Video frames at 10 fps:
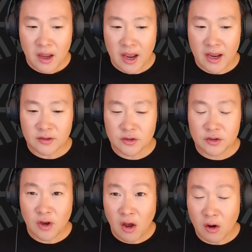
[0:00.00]
And
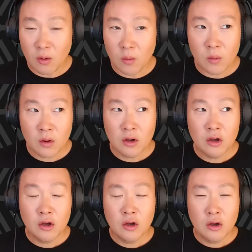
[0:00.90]
so,
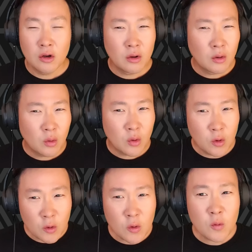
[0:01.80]

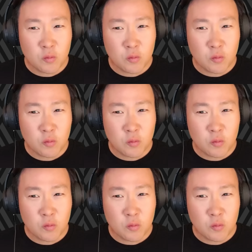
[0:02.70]
who